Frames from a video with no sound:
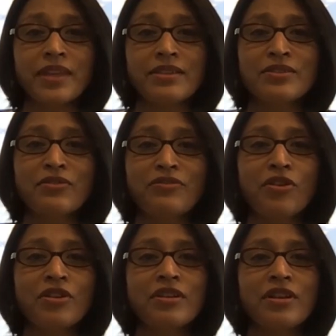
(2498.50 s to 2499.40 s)
So
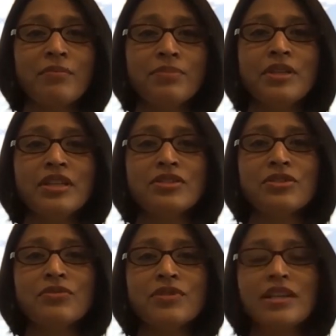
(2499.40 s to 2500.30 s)
for companies to
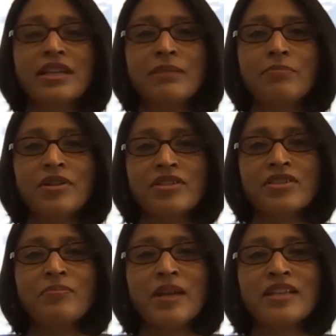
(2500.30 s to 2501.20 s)
really
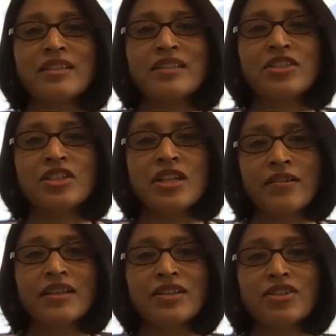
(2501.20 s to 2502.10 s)
participate in the
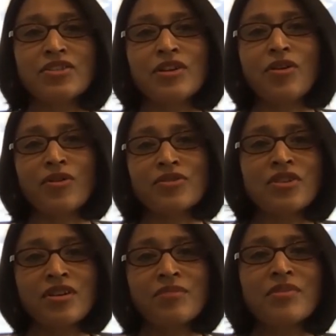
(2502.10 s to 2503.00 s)
generic industry long
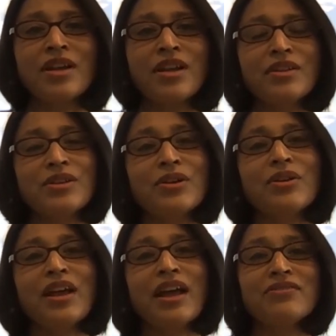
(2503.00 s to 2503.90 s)
term, you're going
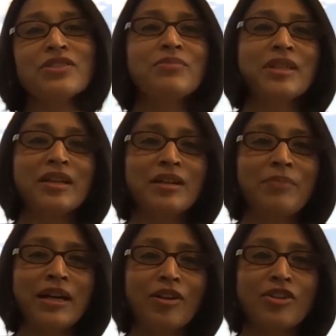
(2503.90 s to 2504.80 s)
to have to be a
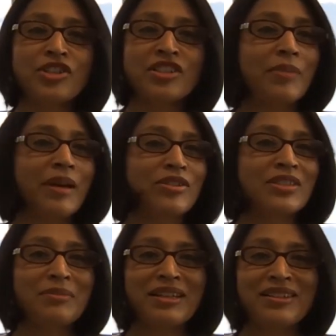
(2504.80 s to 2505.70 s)
biologics, a
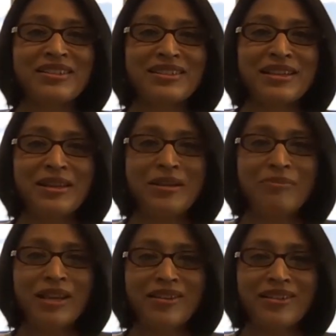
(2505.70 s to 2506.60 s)
biosimilars
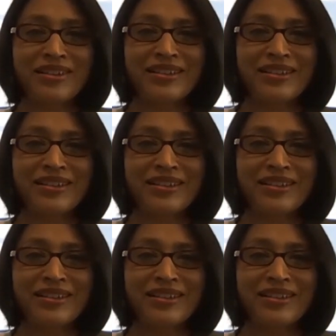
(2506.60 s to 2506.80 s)
player.